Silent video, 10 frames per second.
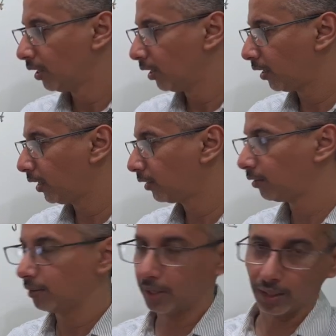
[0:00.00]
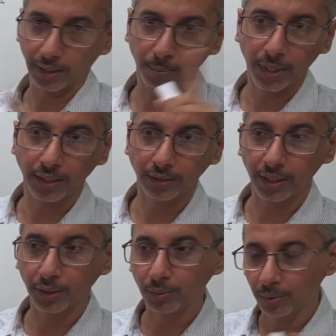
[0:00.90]
rate and the market
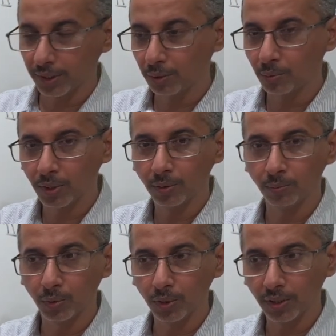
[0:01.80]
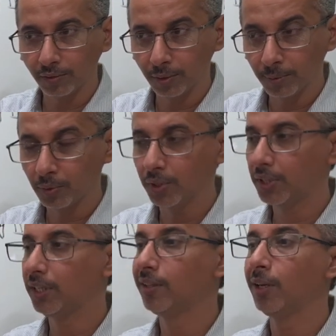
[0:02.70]
rate equal, both of them equal,
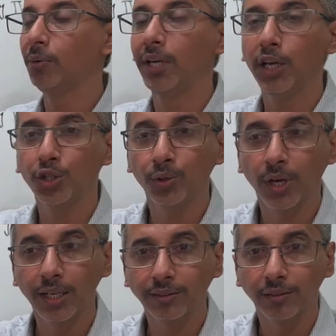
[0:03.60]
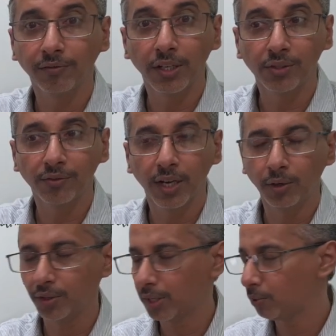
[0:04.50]
then they will issue at face
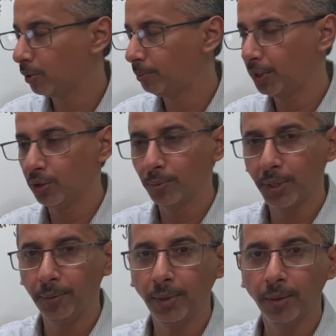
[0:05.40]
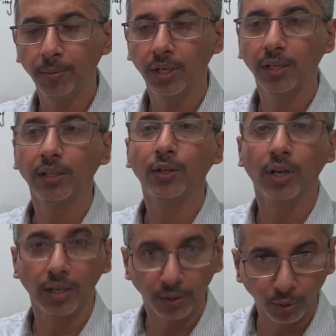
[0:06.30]
value. There will be no premium,
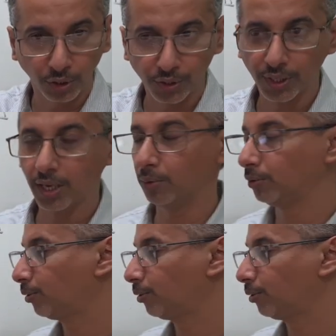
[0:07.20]
no discount.